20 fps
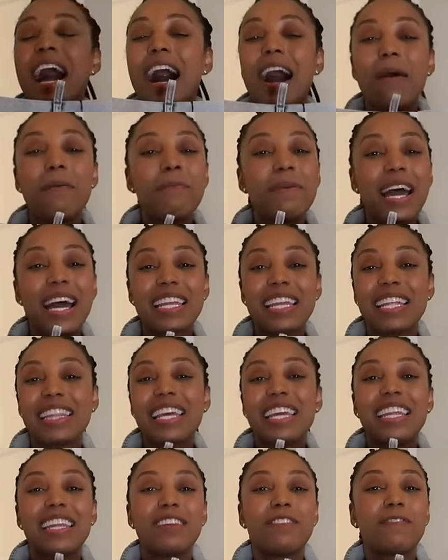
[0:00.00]
I'm mad that
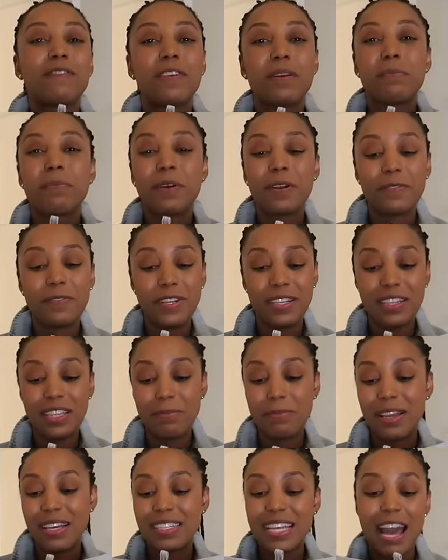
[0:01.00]
they didn't fit
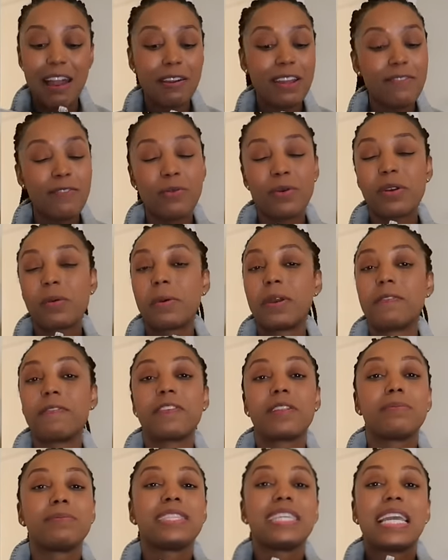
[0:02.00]
perfectly because I don't even want to wait for
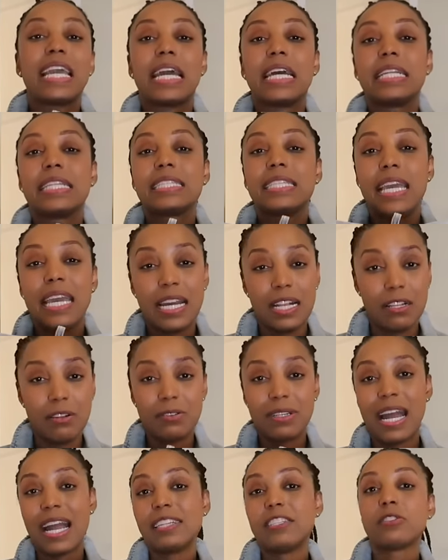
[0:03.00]
them to get
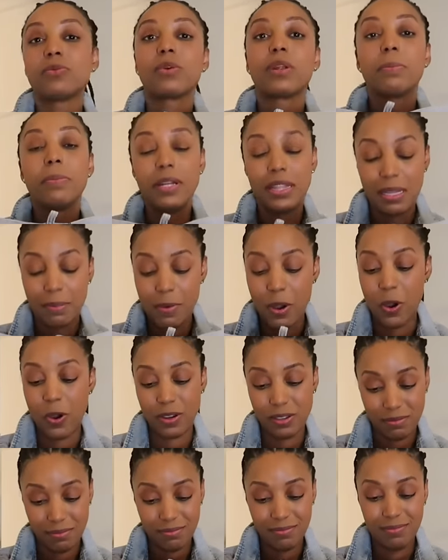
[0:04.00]
tailored. I just want to put them
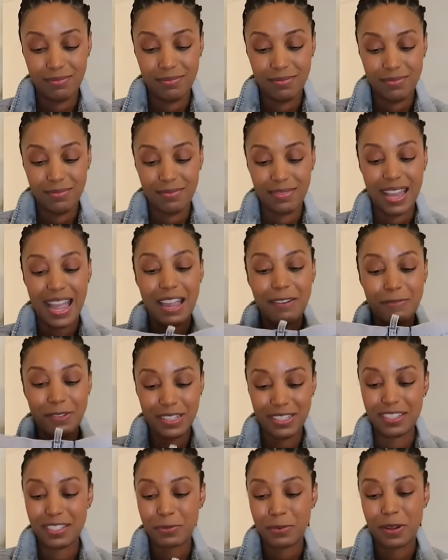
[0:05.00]
on. I
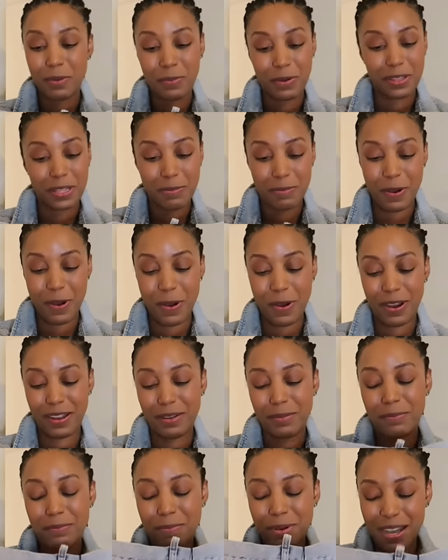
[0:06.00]
really just want to put them
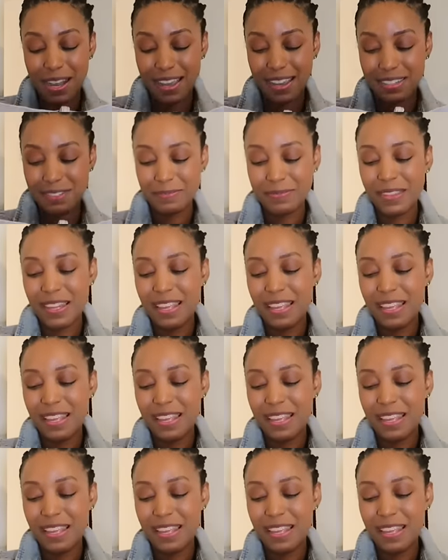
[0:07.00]
on. But